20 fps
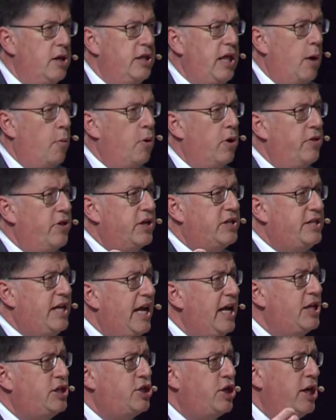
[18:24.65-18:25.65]
that were the
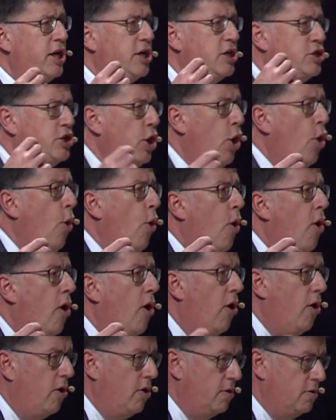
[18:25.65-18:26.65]
teaching
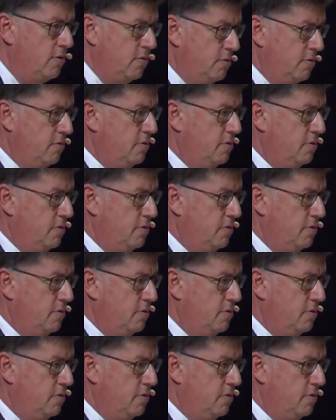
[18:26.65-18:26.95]
tool